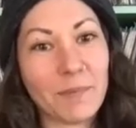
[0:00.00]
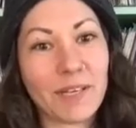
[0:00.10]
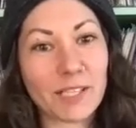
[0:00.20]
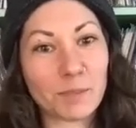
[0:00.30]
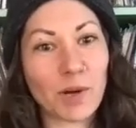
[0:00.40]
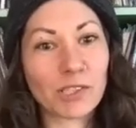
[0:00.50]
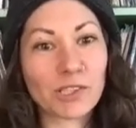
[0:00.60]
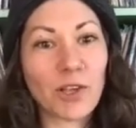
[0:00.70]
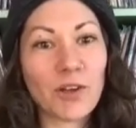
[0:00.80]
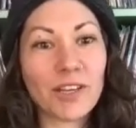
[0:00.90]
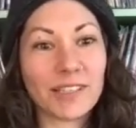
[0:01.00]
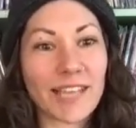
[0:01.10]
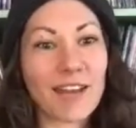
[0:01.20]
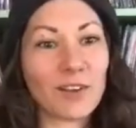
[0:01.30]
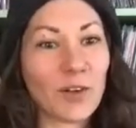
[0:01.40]
because Barcelona and
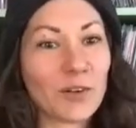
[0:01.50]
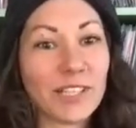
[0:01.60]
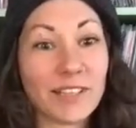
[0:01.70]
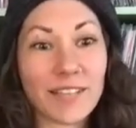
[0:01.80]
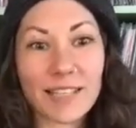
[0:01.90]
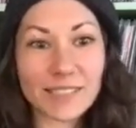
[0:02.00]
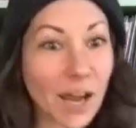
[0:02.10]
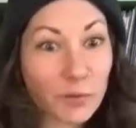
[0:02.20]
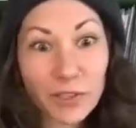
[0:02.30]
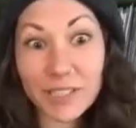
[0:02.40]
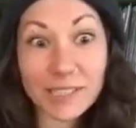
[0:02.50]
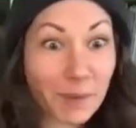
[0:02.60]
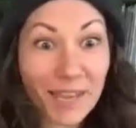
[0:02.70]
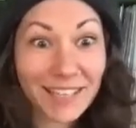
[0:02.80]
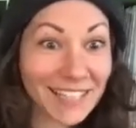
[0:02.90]
Catalonia, that's not really
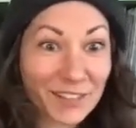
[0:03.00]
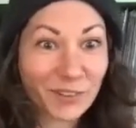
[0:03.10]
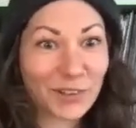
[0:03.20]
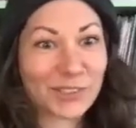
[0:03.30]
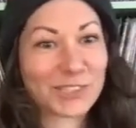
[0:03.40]
Spain either.